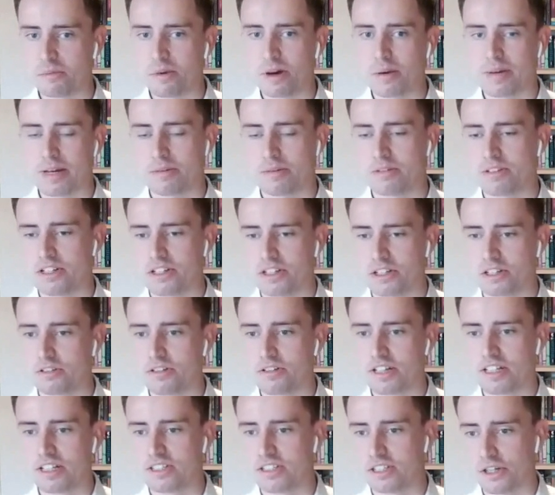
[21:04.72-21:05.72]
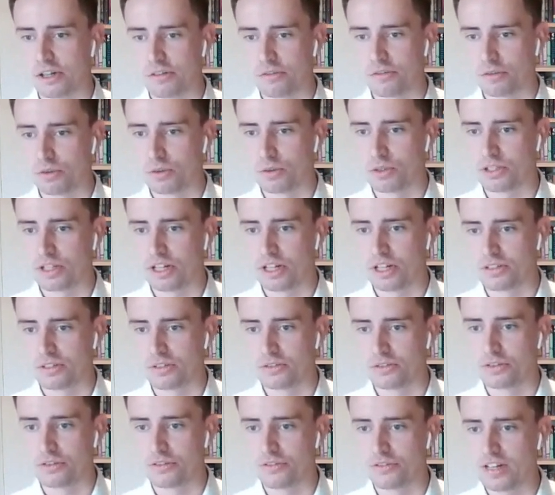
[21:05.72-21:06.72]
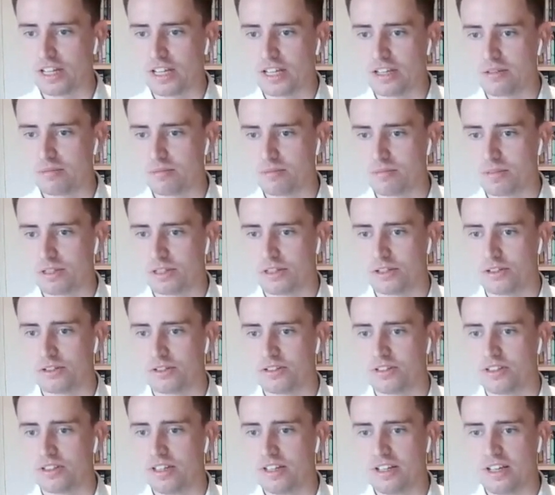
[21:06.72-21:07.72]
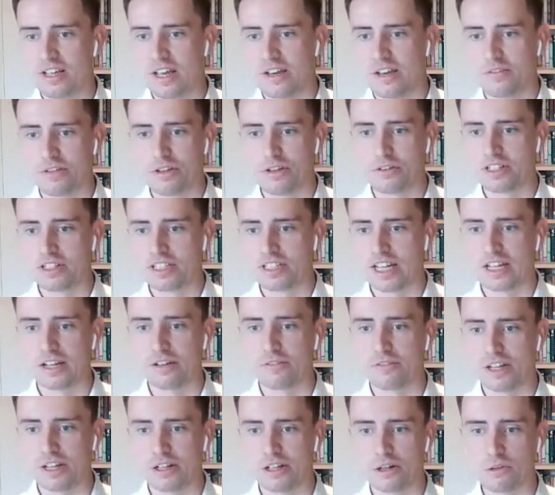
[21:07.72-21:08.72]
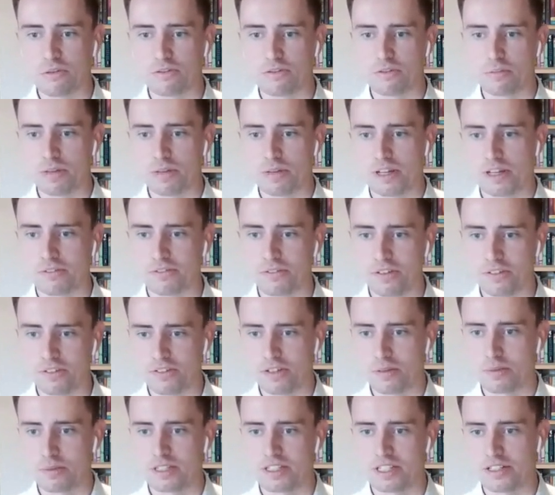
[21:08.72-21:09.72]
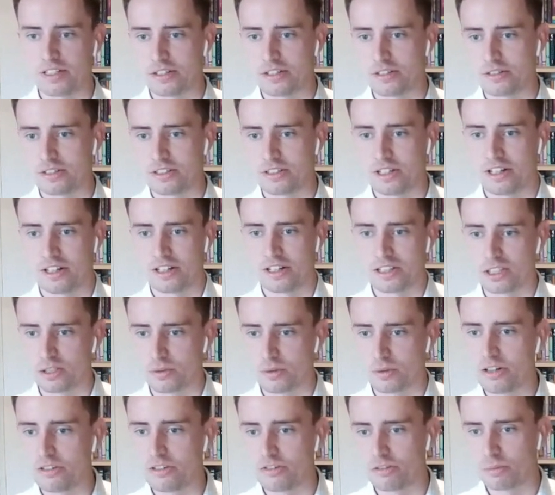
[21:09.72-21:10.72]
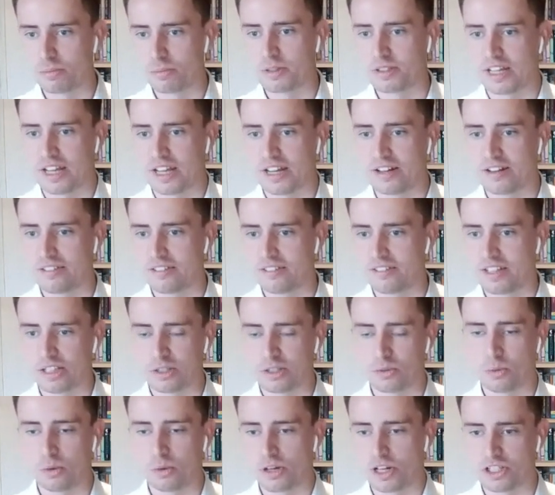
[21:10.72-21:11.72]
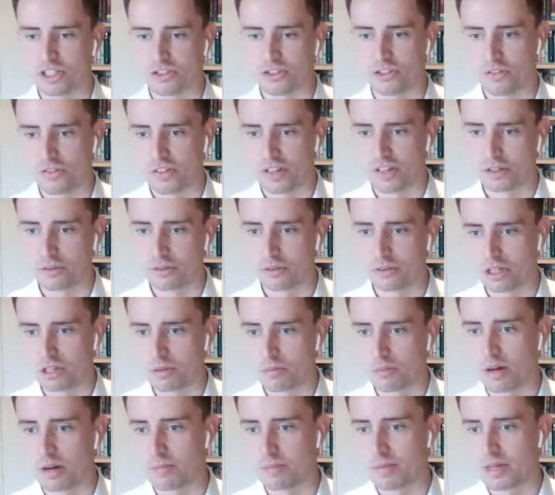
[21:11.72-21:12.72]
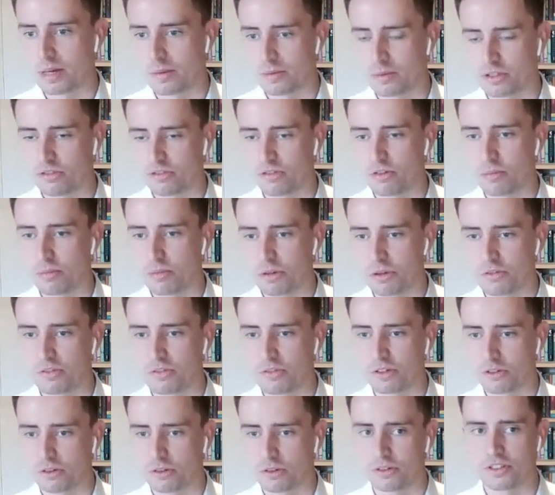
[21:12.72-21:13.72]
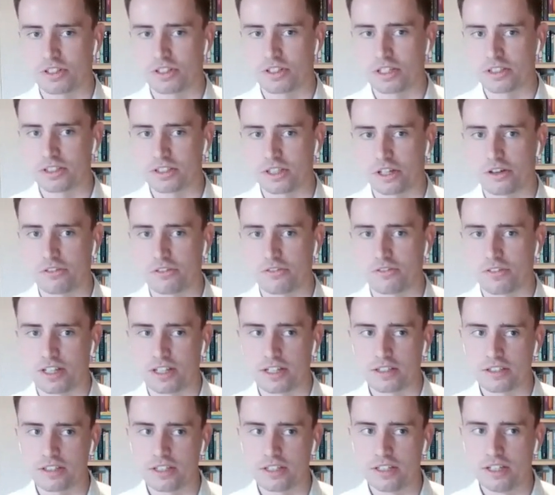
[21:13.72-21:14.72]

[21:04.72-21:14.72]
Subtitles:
be able to decrease the overall size of your fleet, because if you can take a vehicle from being 50% utilized to 100%, that's one extra vehicle that you might be able to remove across the entire fleet.